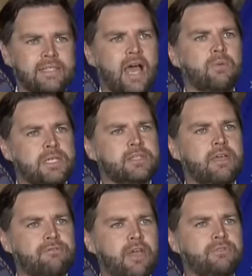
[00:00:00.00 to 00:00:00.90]
how we
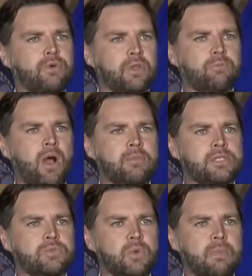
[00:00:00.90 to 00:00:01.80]
stay faithful to the
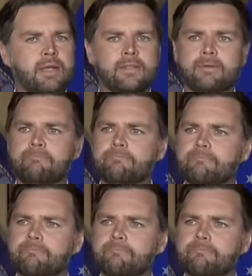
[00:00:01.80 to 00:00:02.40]
promises we made to them.